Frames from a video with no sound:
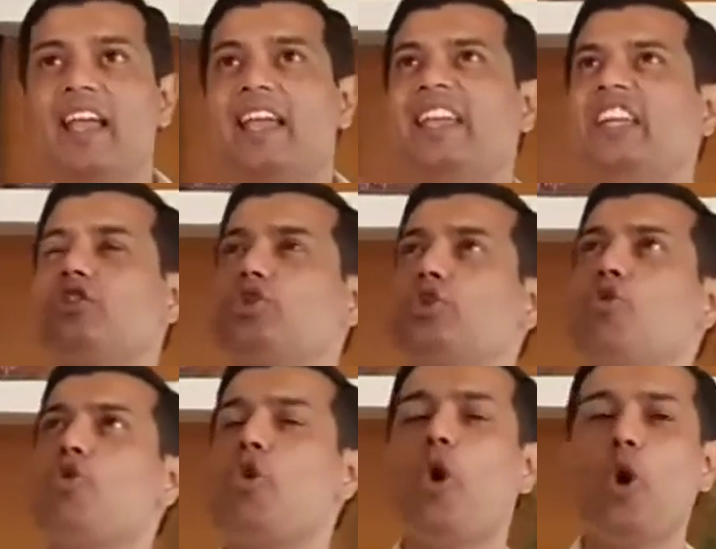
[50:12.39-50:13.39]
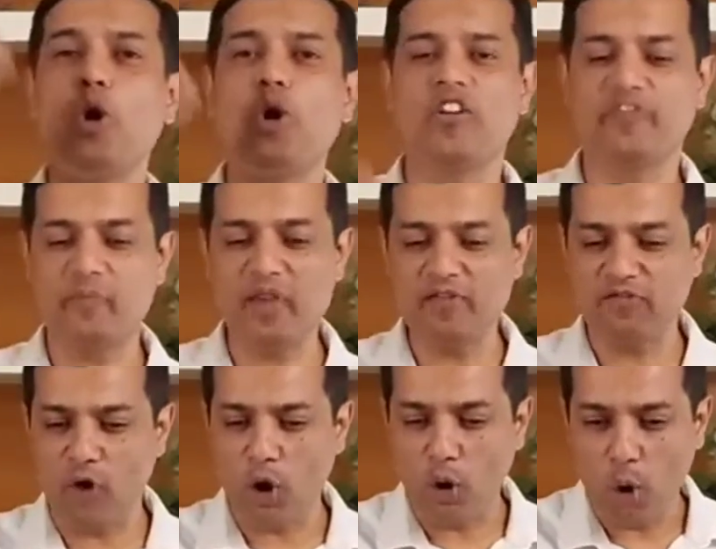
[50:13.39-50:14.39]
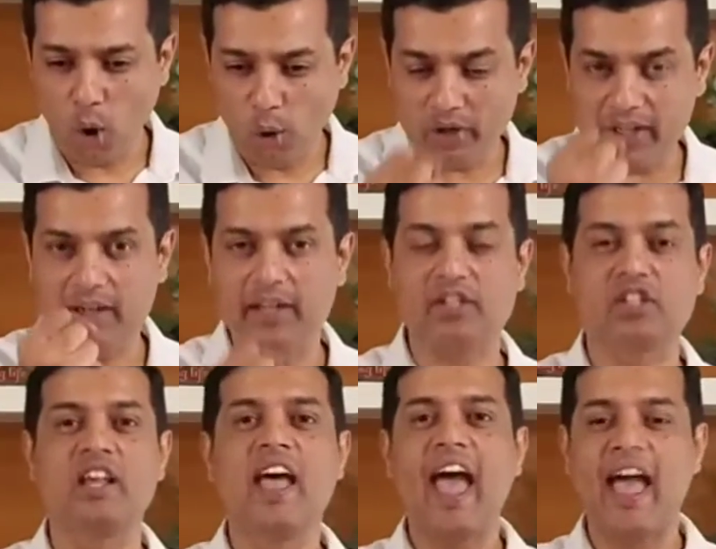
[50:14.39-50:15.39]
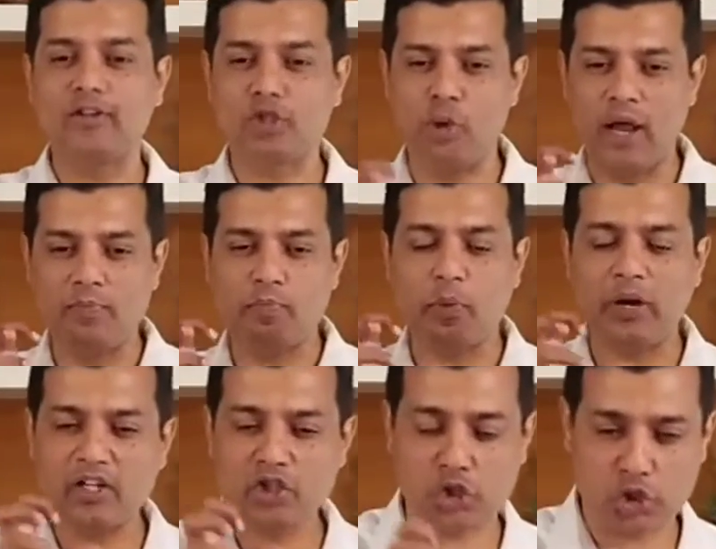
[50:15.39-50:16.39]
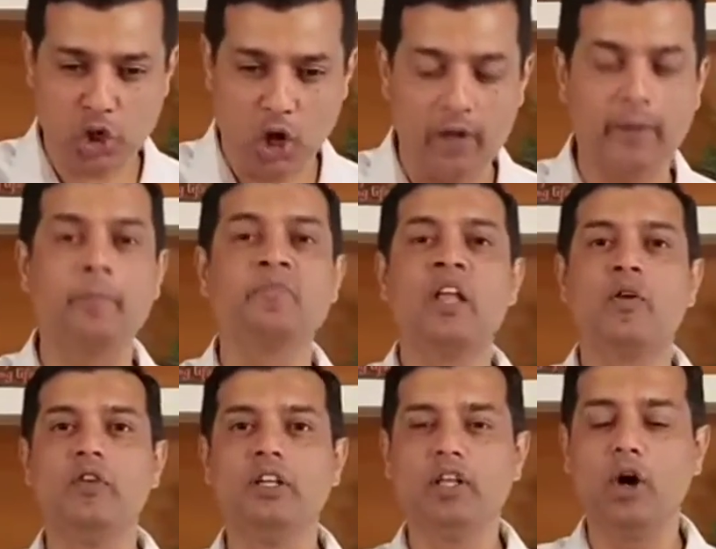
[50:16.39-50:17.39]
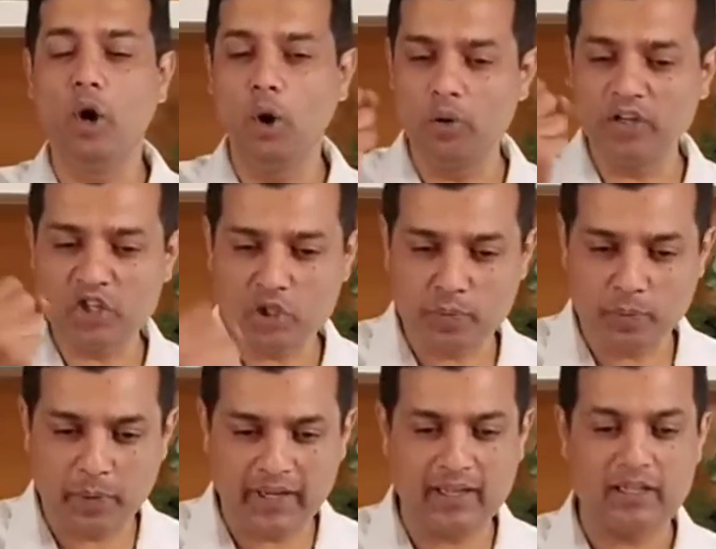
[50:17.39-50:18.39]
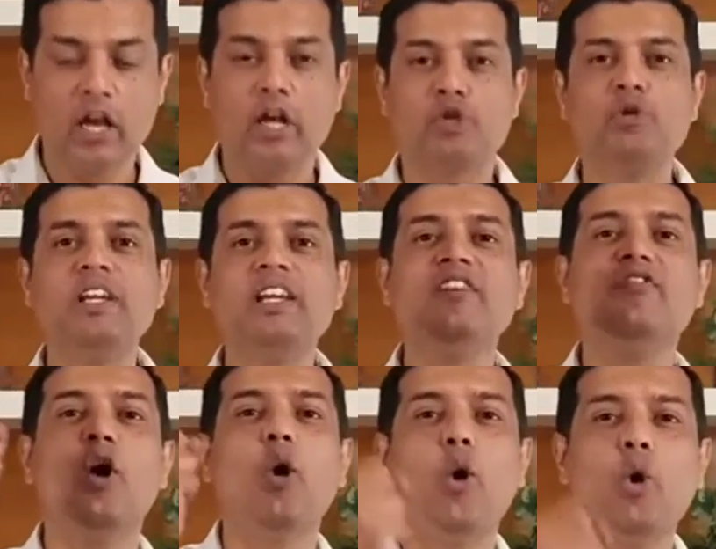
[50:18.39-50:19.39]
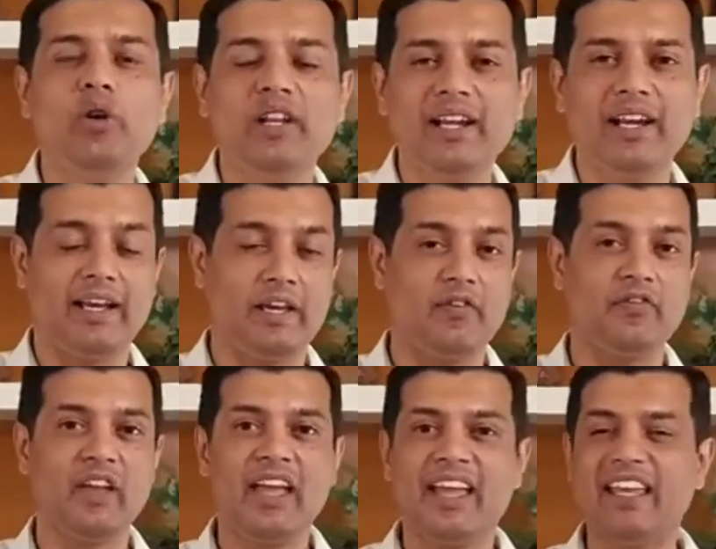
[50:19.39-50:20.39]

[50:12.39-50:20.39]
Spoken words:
He took hold of me for holiness. And so I'll press on with the Holy Spirit to live a holy life.